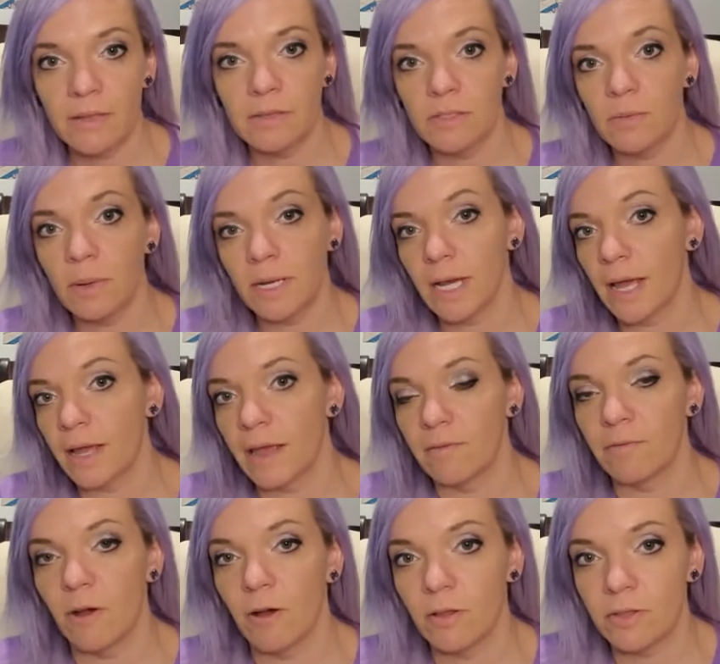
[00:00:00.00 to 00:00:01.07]
you might not have
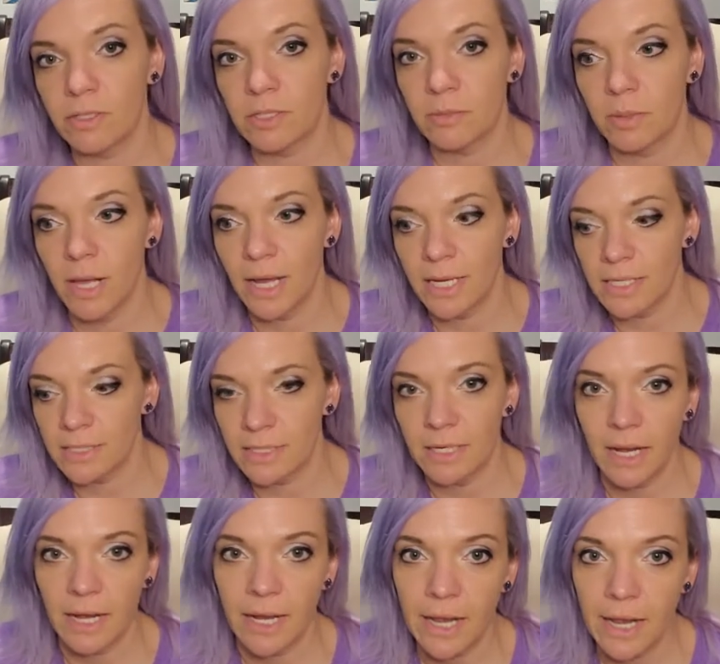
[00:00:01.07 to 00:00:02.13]
all the supplies that I
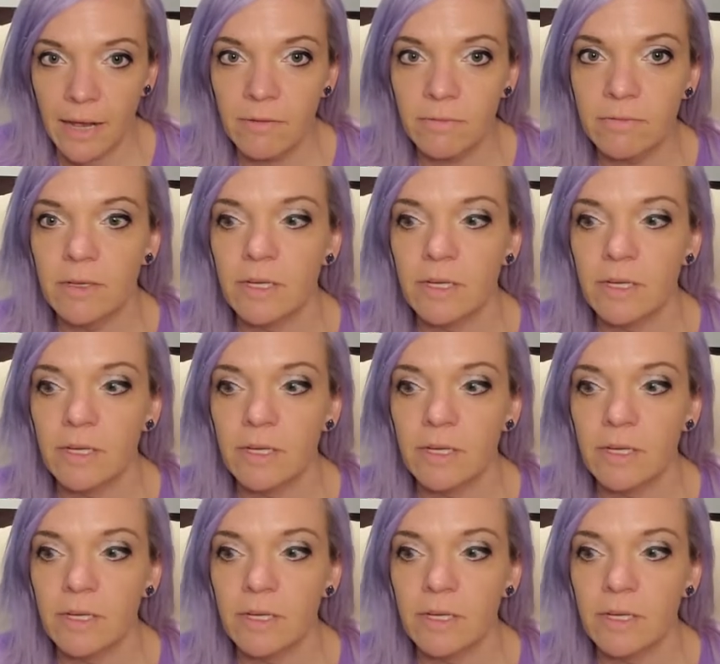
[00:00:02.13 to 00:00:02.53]
have.